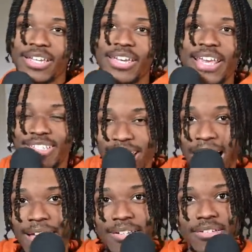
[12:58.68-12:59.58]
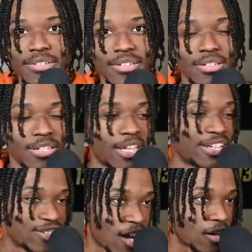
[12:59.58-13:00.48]
It's not, and it
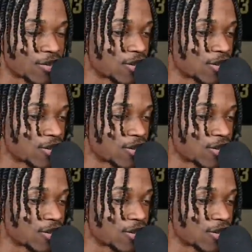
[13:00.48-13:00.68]
sucks.